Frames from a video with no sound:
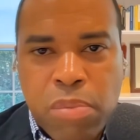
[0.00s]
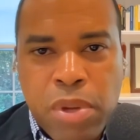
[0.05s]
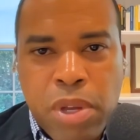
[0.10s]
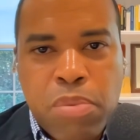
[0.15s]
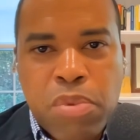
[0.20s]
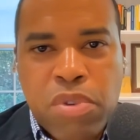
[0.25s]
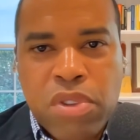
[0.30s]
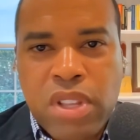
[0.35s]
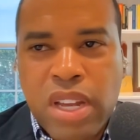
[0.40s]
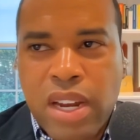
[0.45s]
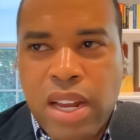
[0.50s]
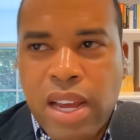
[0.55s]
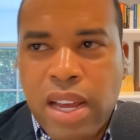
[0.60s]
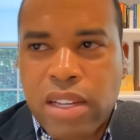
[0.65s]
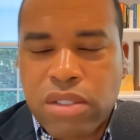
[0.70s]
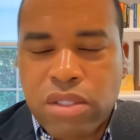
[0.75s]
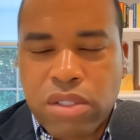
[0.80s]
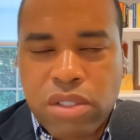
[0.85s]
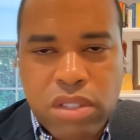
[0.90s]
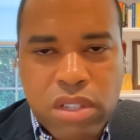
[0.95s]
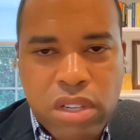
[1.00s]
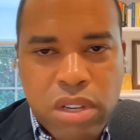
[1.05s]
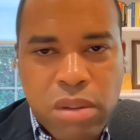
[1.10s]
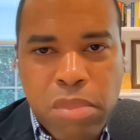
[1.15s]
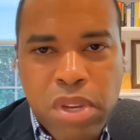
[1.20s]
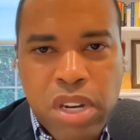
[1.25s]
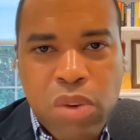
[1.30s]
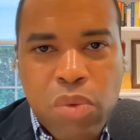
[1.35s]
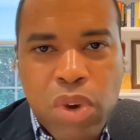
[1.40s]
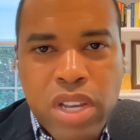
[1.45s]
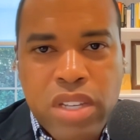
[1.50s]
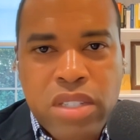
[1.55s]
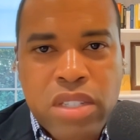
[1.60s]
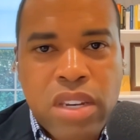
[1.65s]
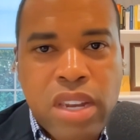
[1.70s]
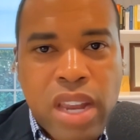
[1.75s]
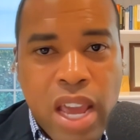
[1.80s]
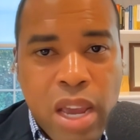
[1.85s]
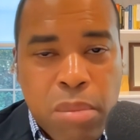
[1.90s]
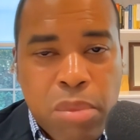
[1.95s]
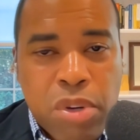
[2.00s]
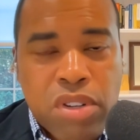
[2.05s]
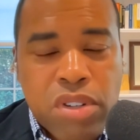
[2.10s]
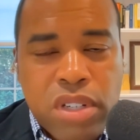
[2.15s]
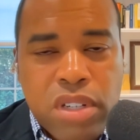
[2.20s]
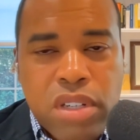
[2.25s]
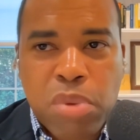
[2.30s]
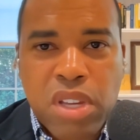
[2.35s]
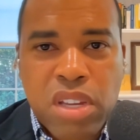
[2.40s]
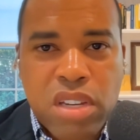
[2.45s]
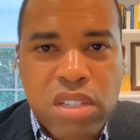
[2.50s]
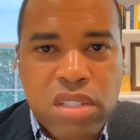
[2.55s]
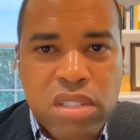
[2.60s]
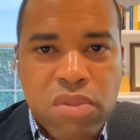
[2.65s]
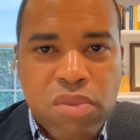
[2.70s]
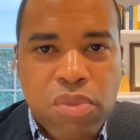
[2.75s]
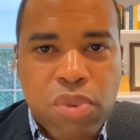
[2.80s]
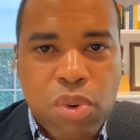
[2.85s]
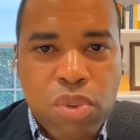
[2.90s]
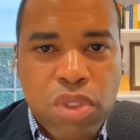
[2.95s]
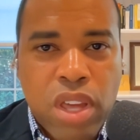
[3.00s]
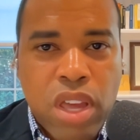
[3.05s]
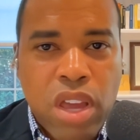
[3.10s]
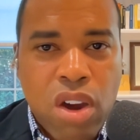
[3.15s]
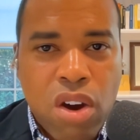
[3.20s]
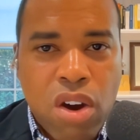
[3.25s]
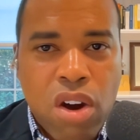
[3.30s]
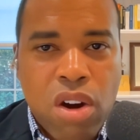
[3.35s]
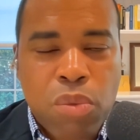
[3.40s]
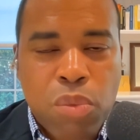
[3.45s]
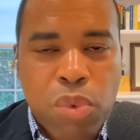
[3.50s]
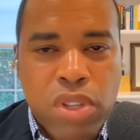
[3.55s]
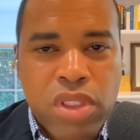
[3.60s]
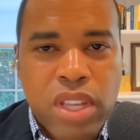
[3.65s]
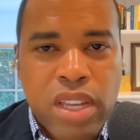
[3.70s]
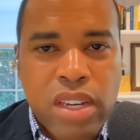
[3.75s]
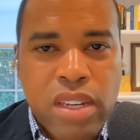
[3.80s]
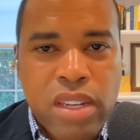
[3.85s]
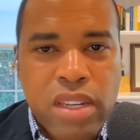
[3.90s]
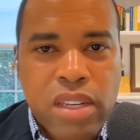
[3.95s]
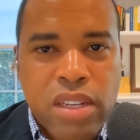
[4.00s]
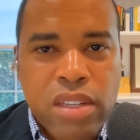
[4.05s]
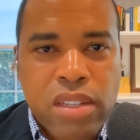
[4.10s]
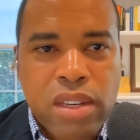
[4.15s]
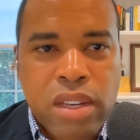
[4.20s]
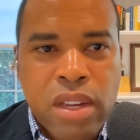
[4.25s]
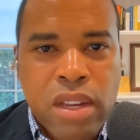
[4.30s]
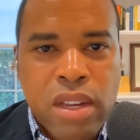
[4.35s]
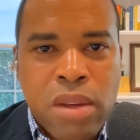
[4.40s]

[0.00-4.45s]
than the people that I, in many ways, enamored because of who they are and what they did.